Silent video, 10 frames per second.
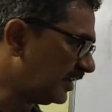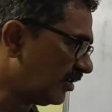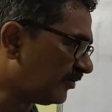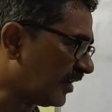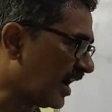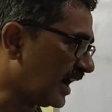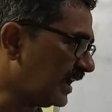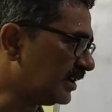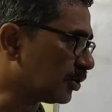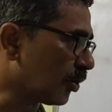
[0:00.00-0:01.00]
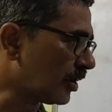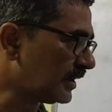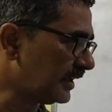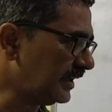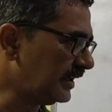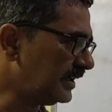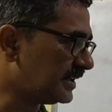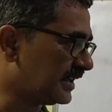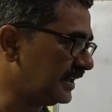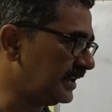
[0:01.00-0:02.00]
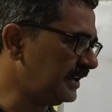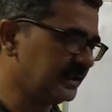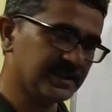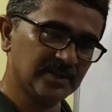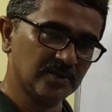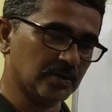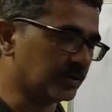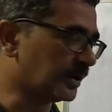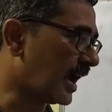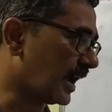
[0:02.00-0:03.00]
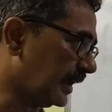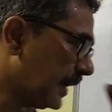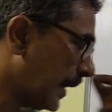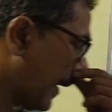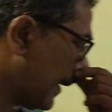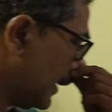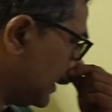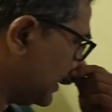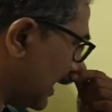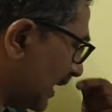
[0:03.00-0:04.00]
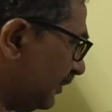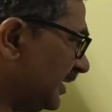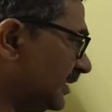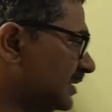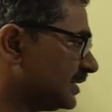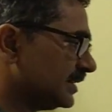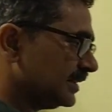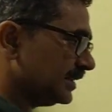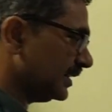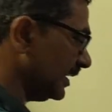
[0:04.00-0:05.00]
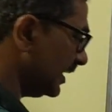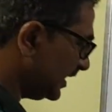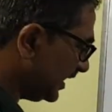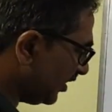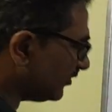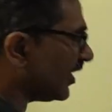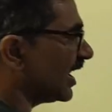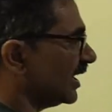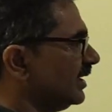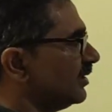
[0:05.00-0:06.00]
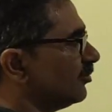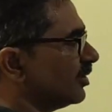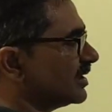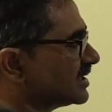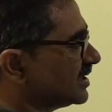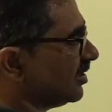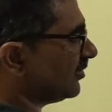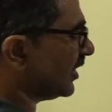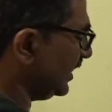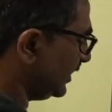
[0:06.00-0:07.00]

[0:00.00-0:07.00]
of I not in t colon I. That means t of I, what is t of I?